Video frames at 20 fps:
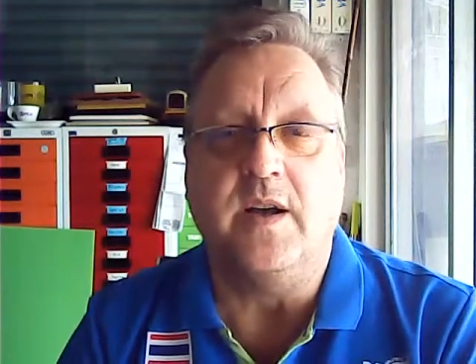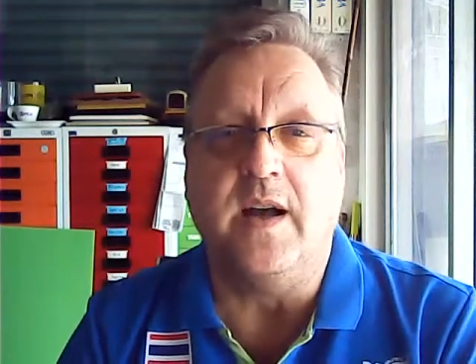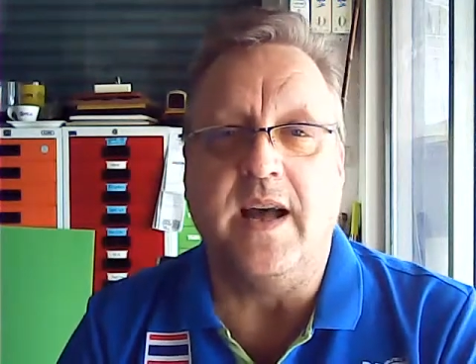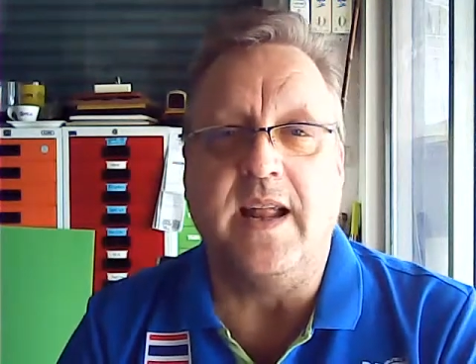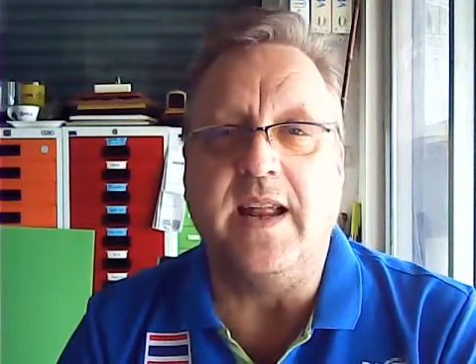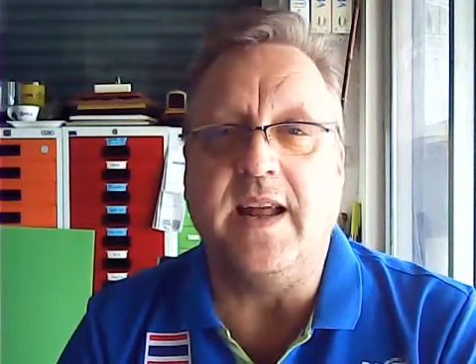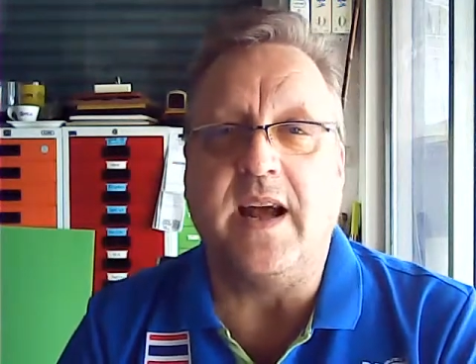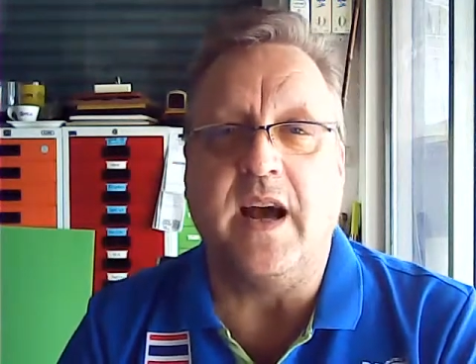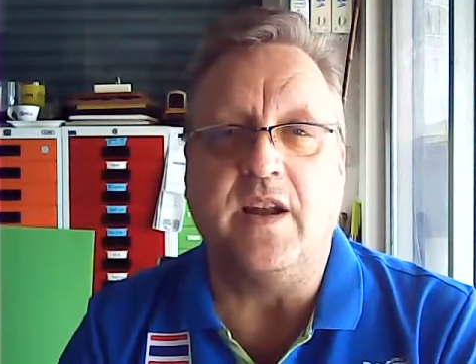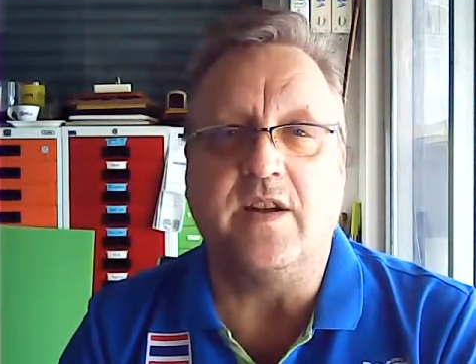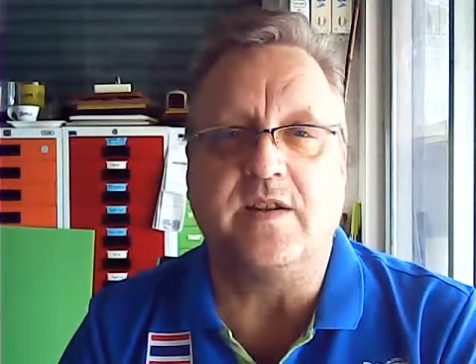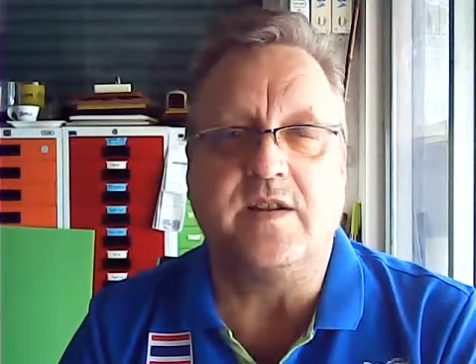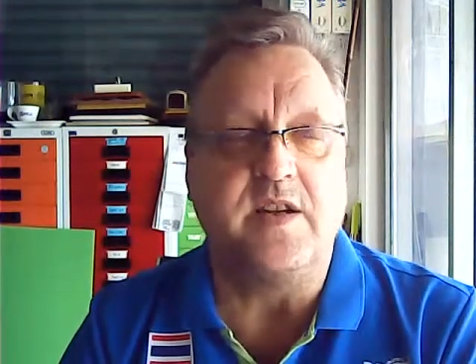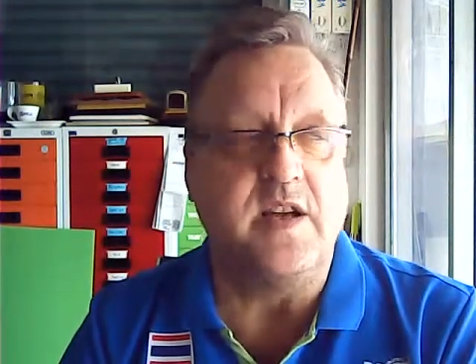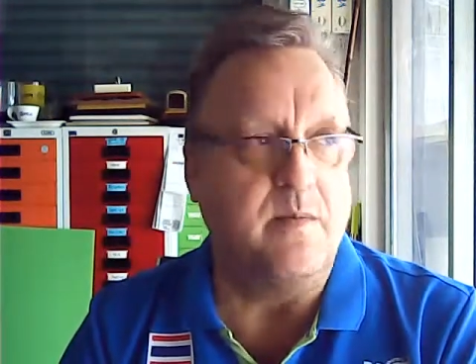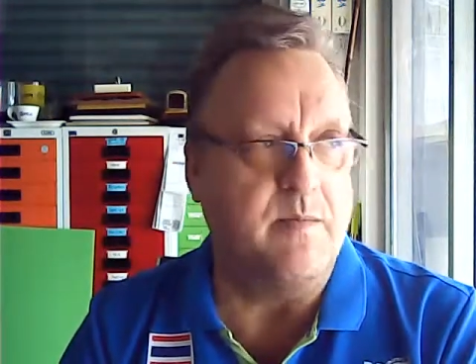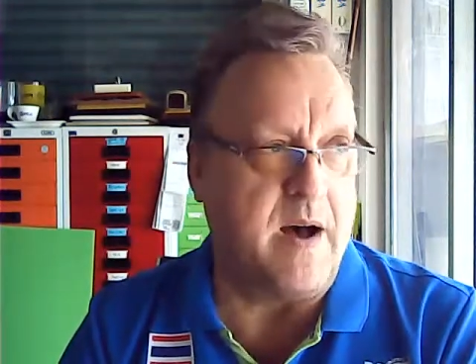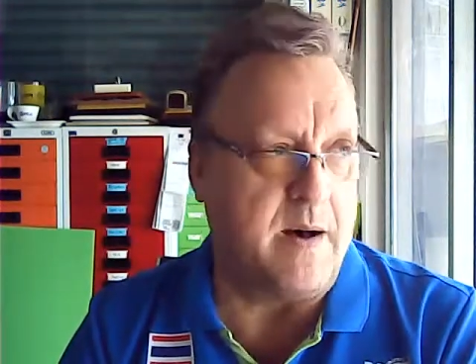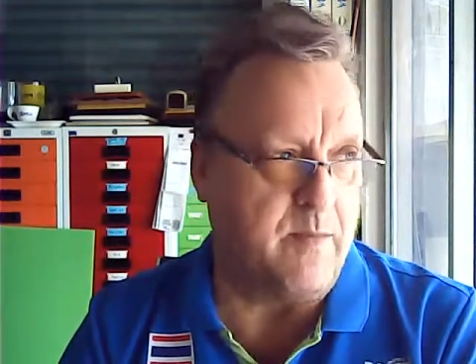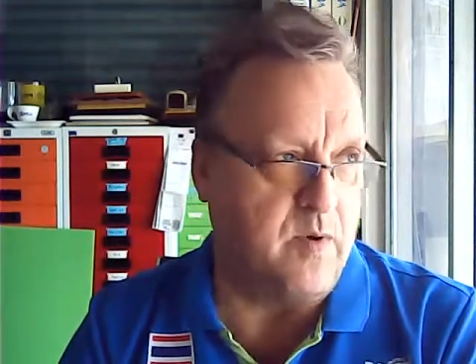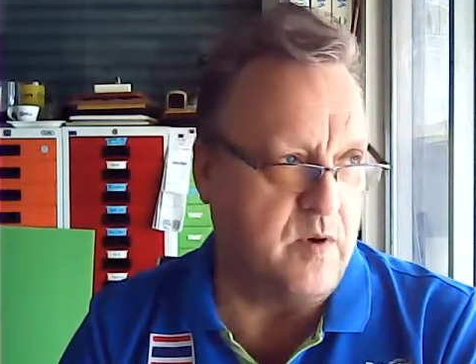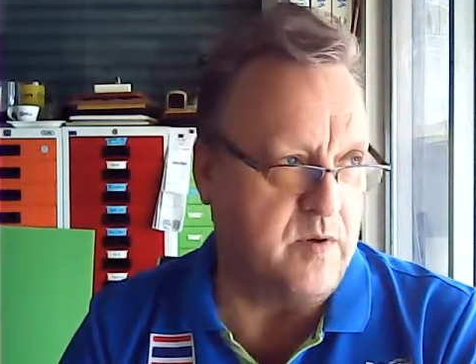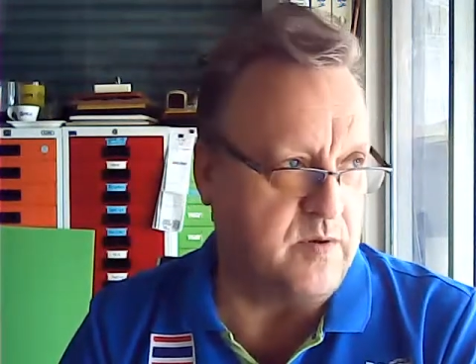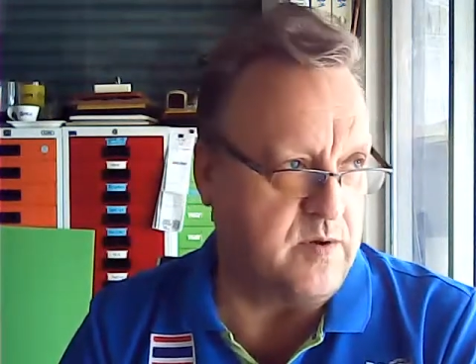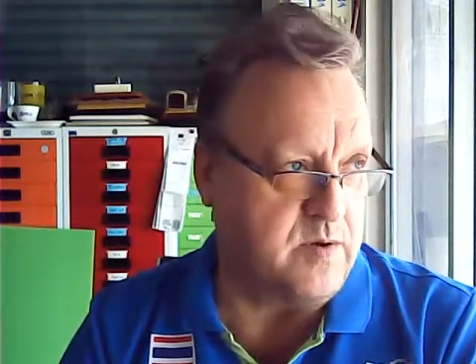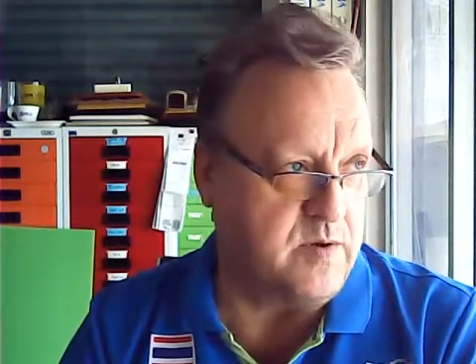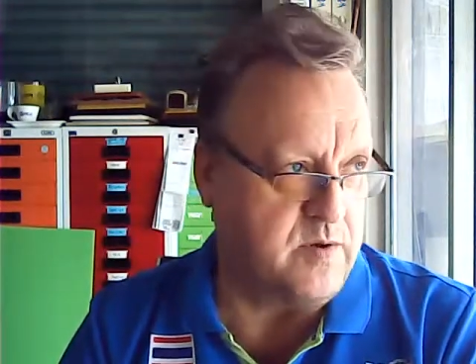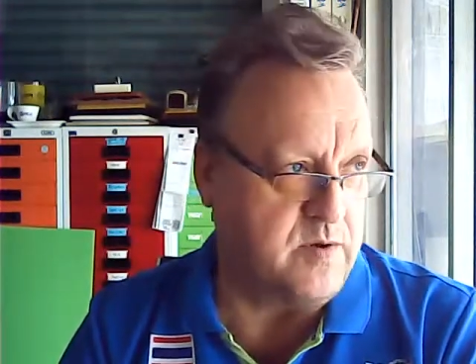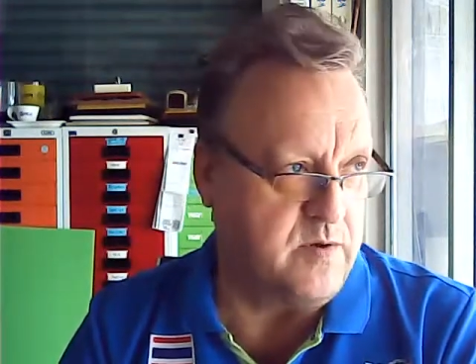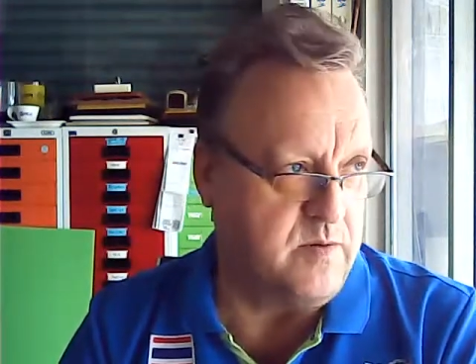any kind of sea
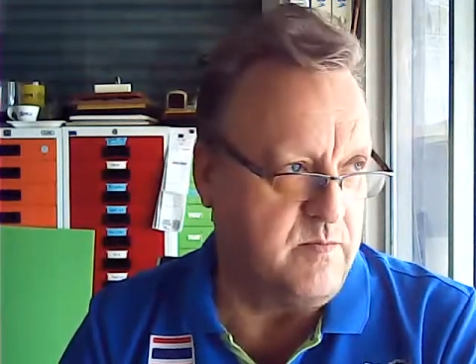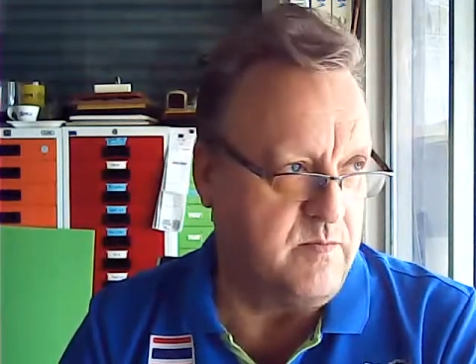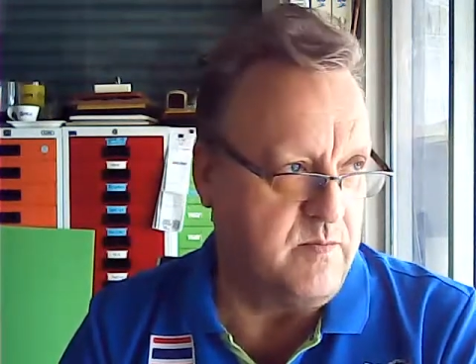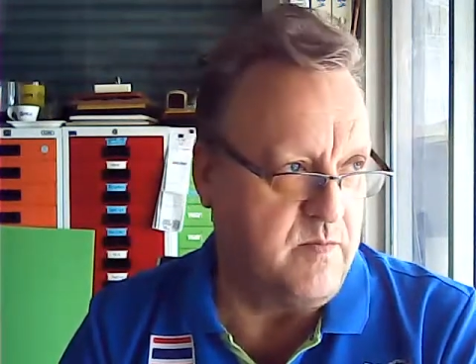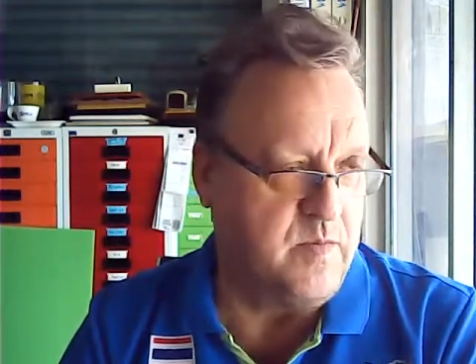mammals